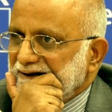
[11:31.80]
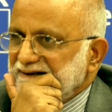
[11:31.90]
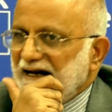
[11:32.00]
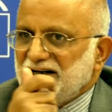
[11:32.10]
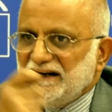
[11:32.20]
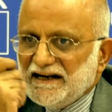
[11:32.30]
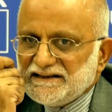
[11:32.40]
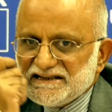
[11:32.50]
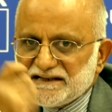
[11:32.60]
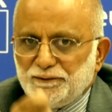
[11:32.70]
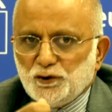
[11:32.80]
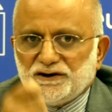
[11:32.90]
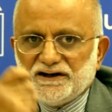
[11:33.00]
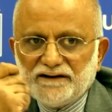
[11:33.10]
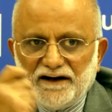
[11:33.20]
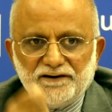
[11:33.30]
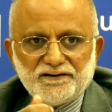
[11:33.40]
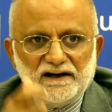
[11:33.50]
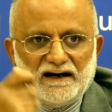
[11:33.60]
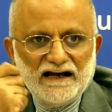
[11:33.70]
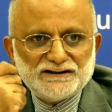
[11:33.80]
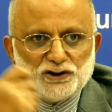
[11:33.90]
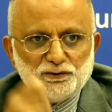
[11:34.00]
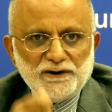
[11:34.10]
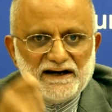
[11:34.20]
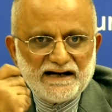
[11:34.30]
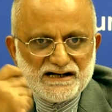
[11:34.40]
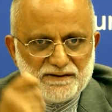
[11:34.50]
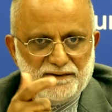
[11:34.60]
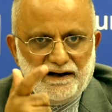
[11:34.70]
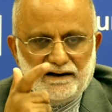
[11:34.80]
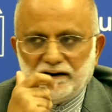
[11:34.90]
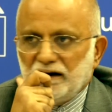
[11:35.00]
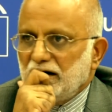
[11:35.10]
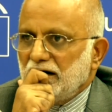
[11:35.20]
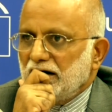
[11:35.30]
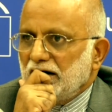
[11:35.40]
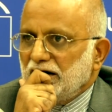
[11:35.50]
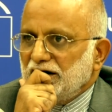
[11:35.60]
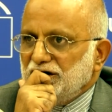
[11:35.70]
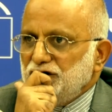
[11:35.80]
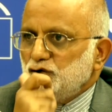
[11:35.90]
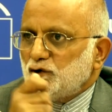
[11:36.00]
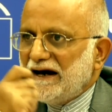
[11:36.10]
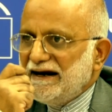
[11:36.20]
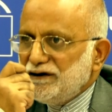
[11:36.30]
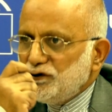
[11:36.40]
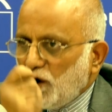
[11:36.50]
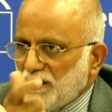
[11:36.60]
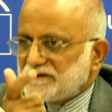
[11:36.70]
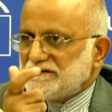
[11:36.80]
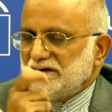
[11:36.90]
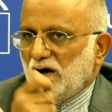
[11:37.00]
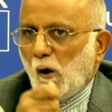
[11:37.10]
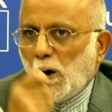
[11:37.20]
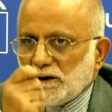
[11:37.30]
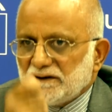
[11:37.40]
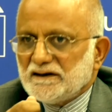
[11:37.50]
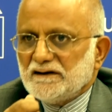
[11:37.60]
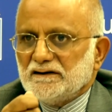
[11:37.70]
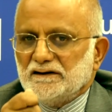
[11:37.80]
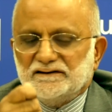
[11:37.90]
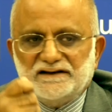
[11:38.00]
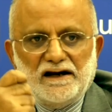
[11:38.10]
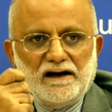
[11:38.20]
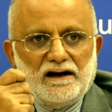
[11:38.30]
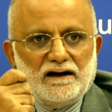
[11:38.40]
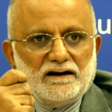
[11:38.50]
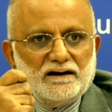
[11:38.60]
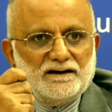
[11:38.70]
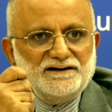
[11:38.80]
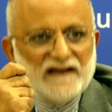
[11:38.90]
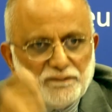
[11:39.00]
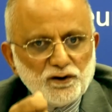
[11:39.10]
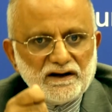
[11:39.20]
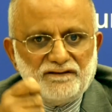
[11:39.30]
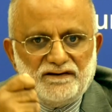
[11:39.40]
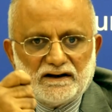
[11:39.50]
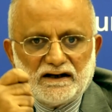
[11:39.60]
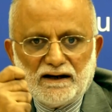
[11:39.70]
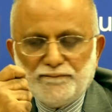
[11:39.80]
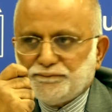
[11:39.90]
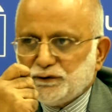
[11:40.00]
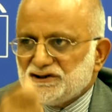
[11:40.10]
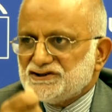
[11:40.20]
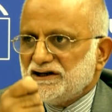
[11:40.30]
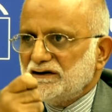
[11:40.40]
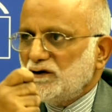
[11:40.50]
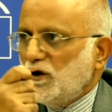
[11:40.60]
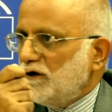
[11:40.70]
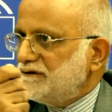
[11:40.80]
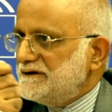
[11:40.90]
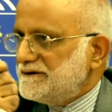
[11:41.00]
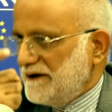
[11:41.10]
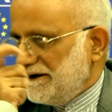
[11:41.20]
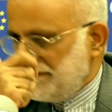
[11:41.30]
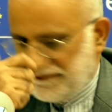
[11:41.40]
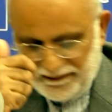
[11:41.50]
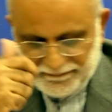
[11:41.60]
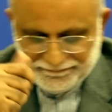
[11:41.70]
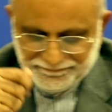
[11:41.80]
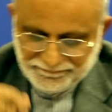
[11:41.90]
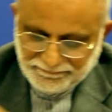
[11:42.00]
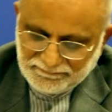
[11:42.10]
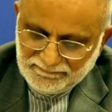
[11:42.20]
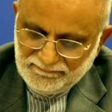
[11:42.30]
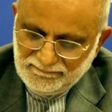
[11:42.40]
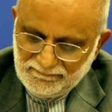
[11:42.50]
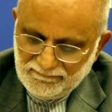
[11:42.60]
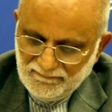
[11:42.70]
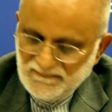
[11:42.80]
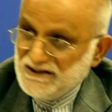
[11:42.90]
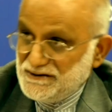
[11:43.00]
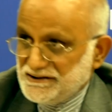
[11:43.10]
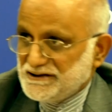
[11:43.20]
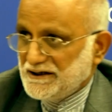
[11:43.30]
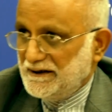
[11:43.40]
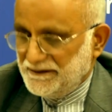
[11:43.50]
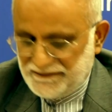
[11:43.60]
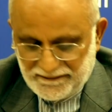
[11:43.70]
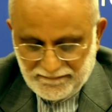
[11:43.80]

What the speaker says: that in a disputed territory like Jammu and Kashmir, you cannot alter the demographic composition of the territory? This is a challenge.